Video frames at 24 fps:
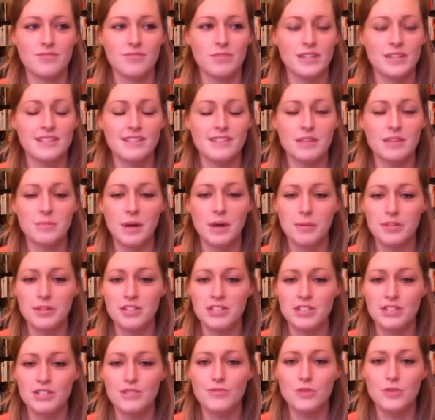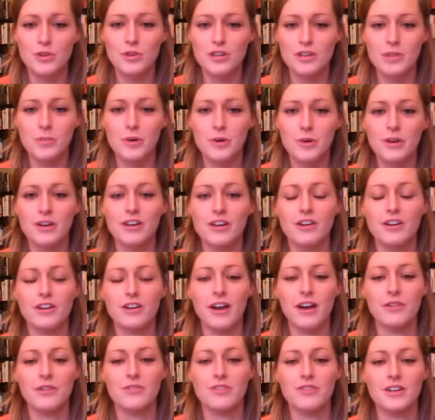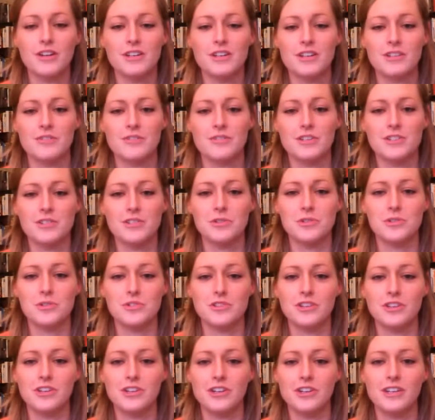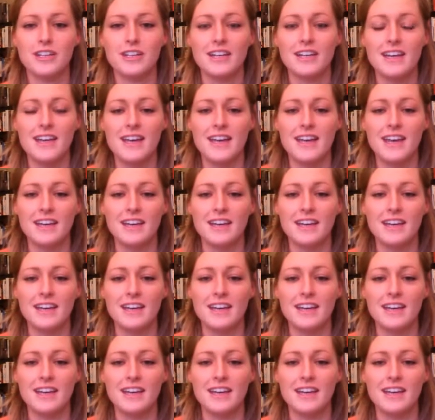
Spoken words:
recently published his 4th book, Crowdfunding for Social Good.